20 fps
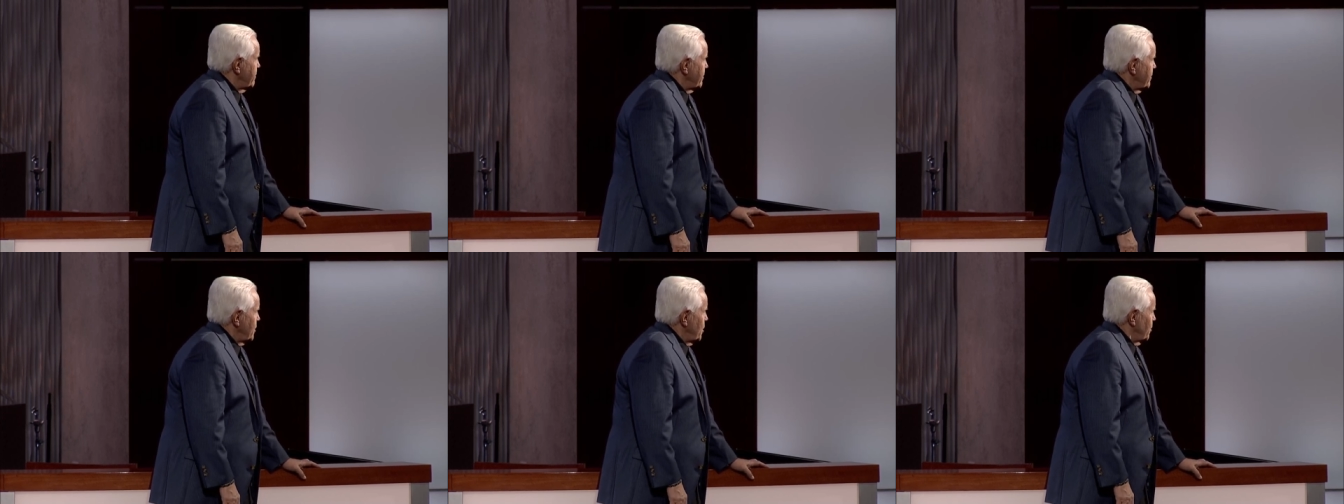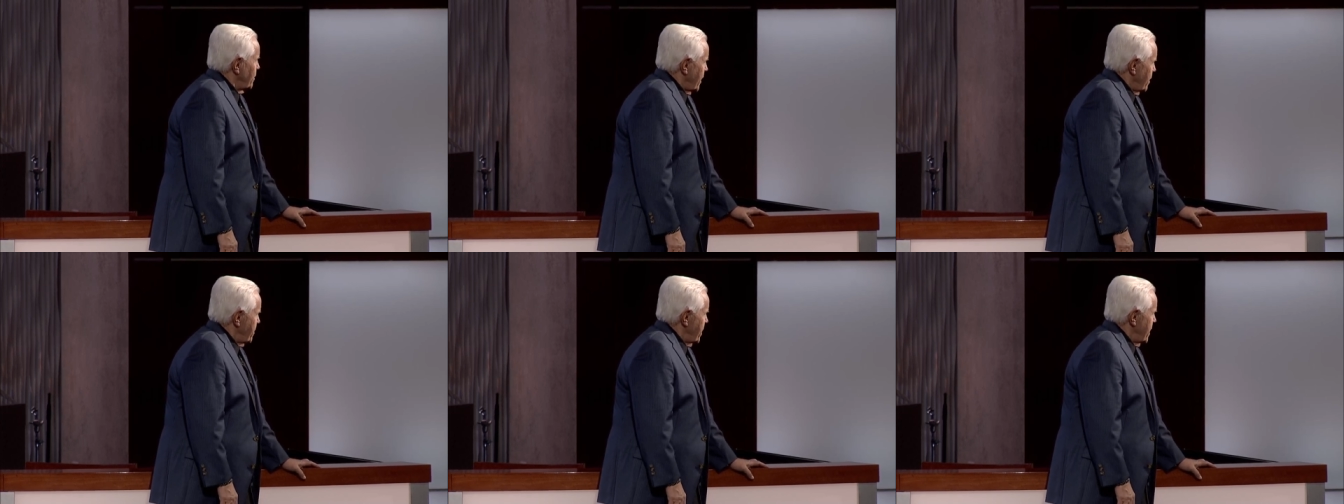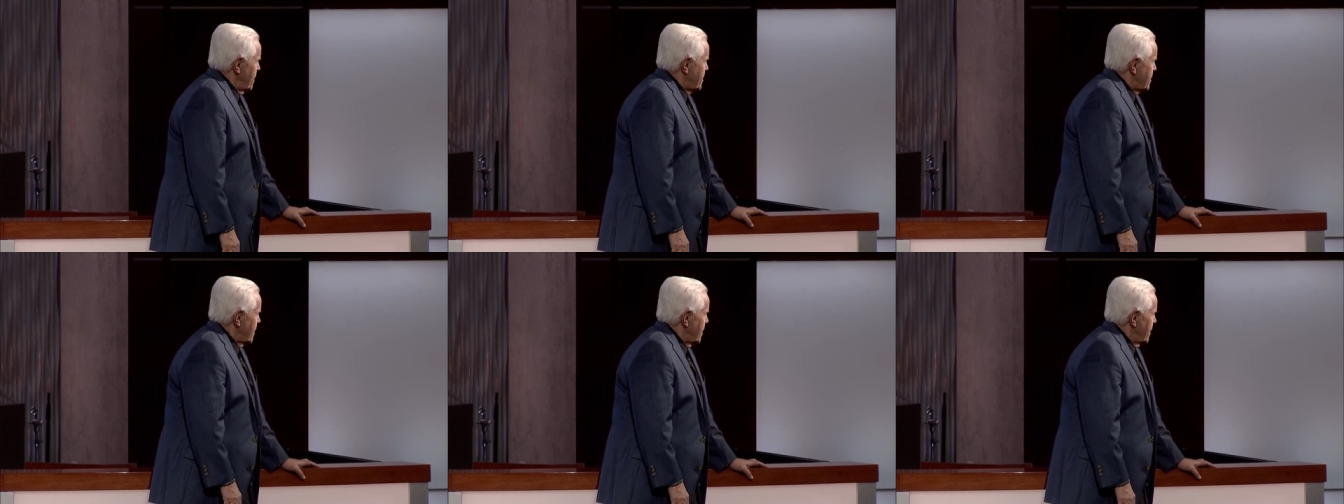You know what that
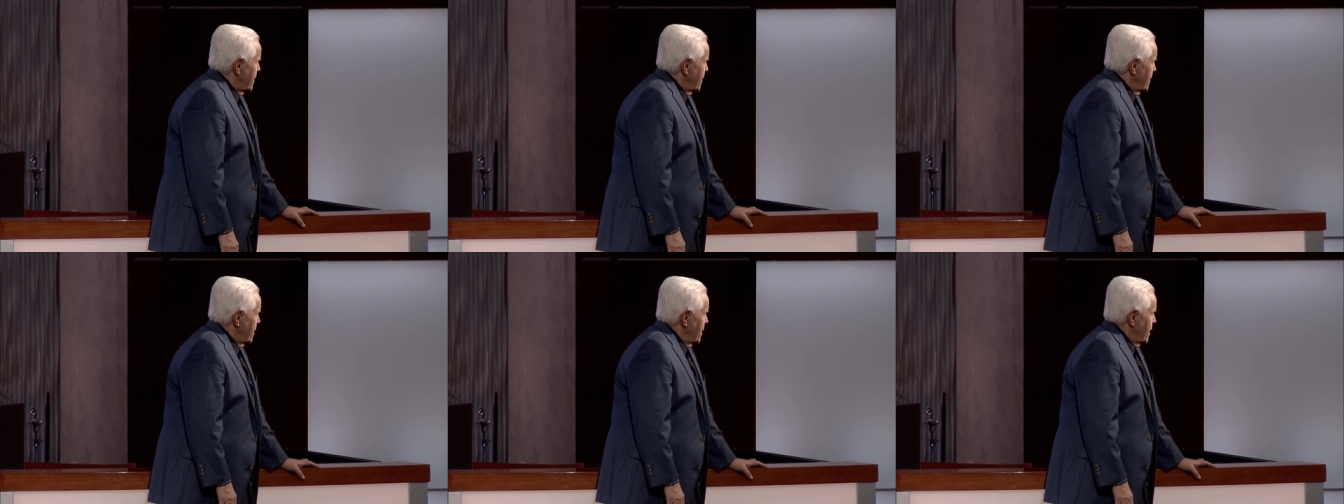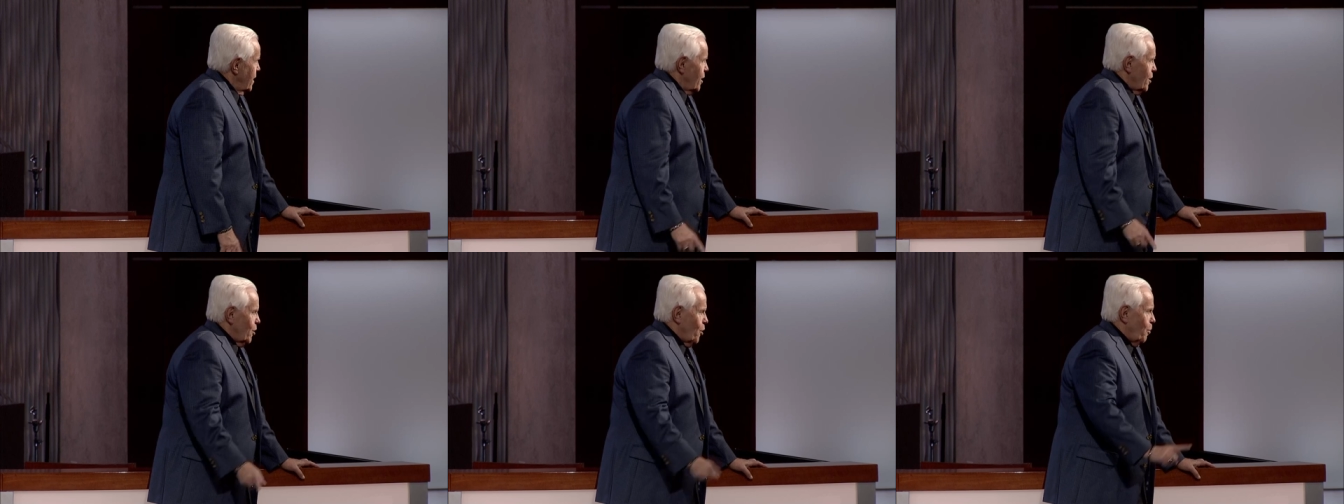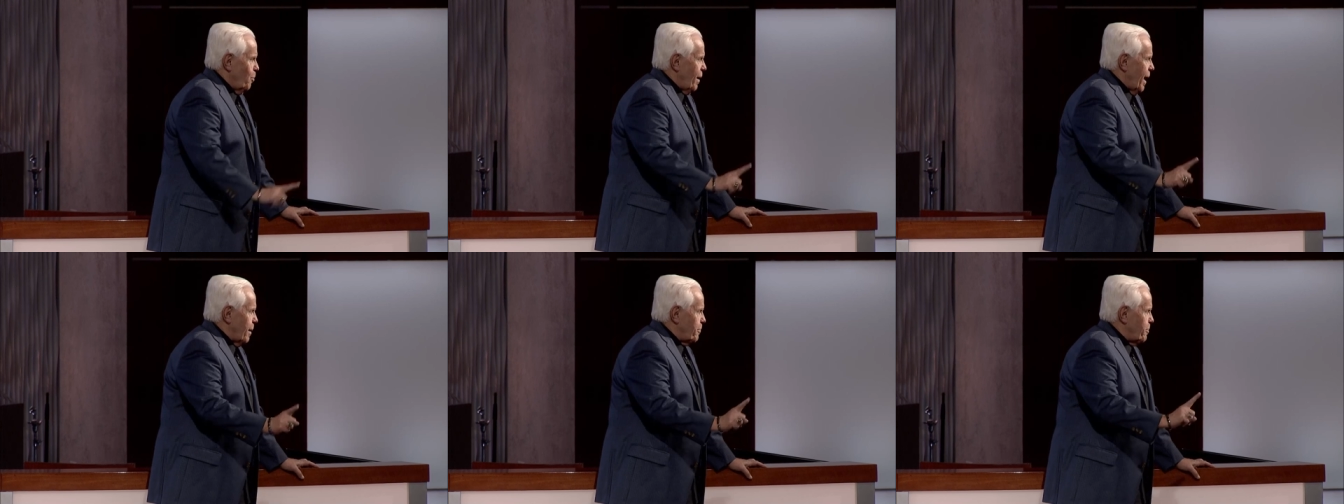means? No
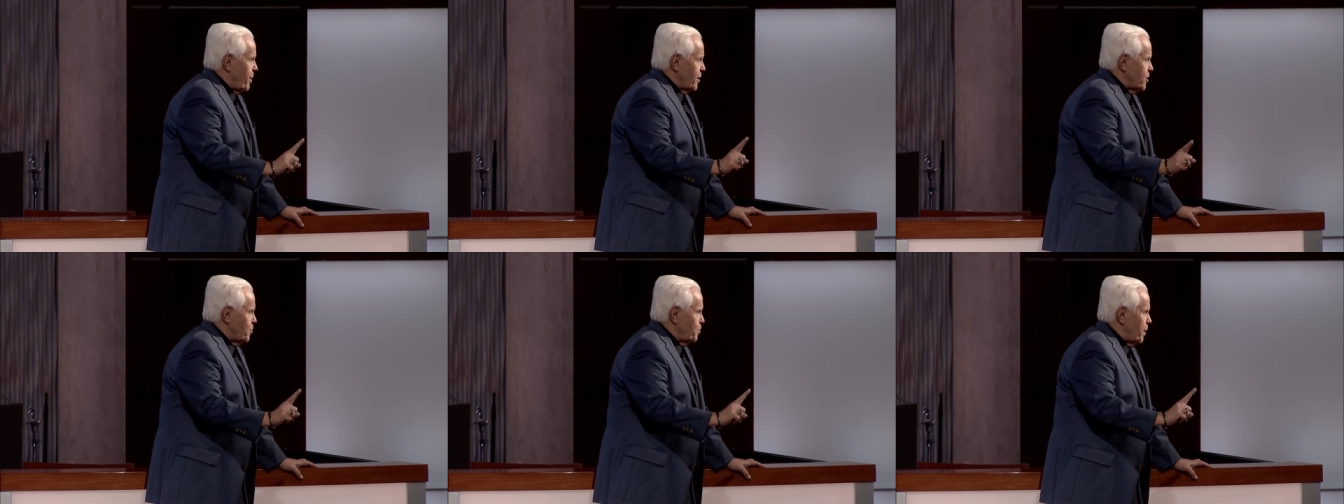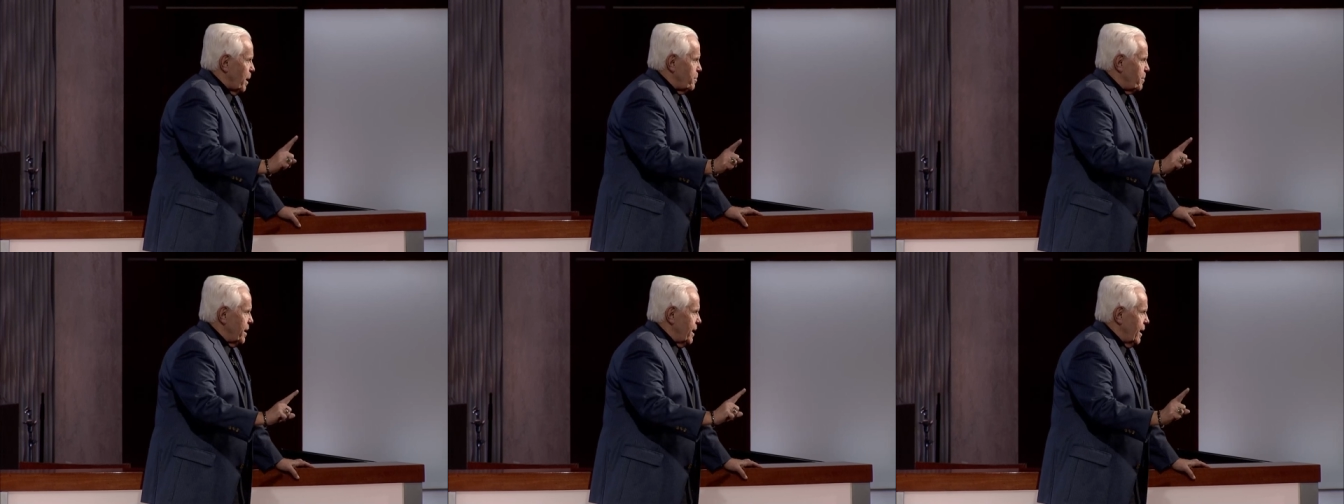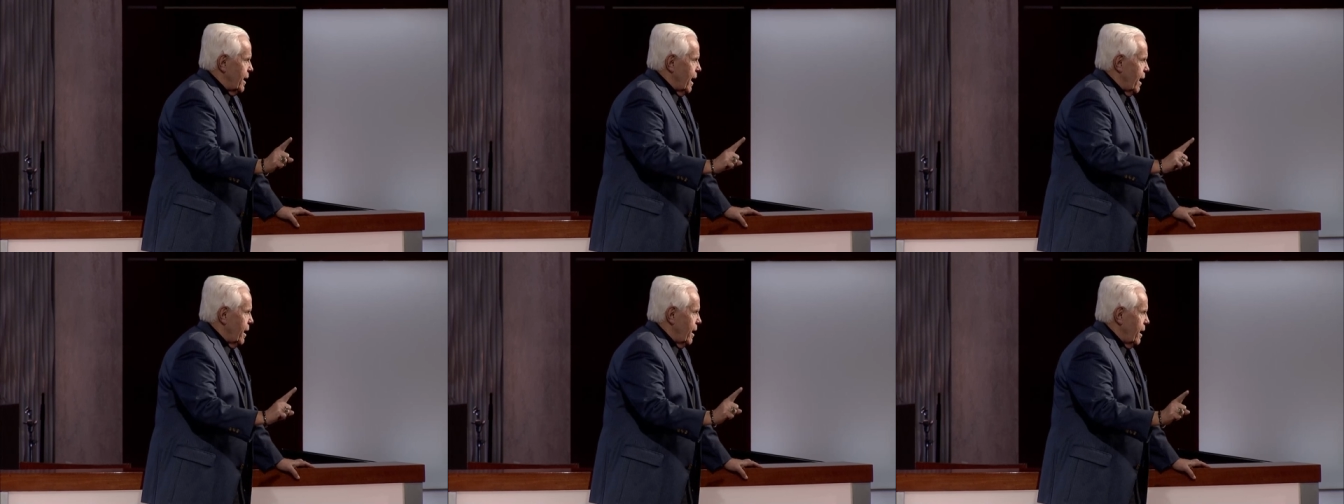black person better be in
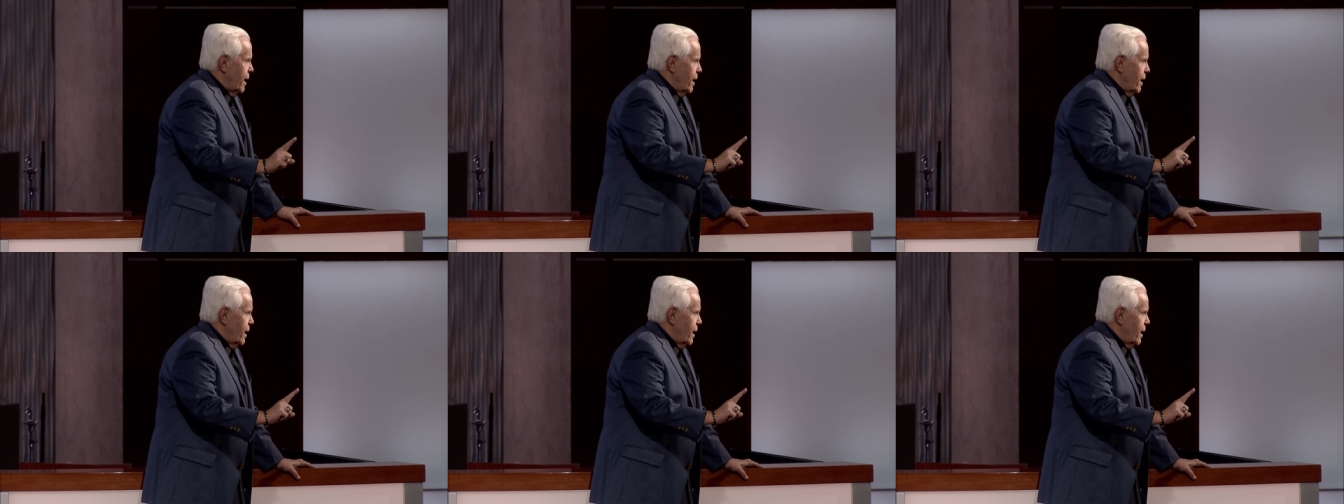there